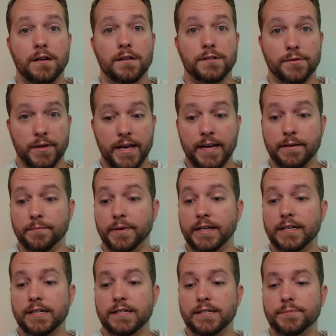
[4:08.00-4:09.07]
So again,
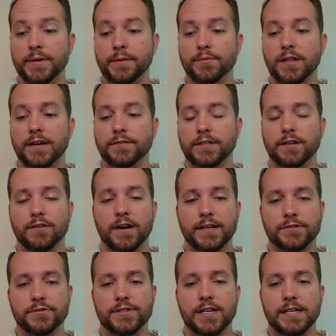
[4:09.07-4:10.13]
because people out there are
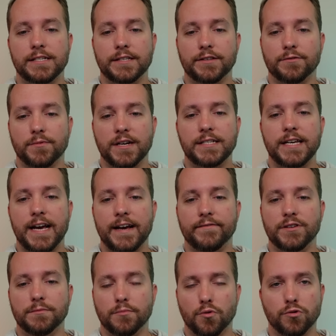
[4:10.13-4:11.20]
exercising their right to have
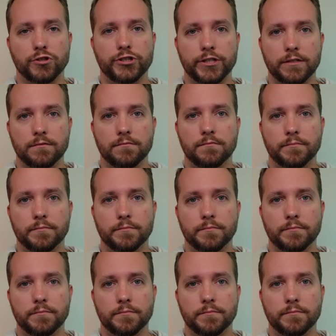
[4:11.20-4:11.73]
an abortion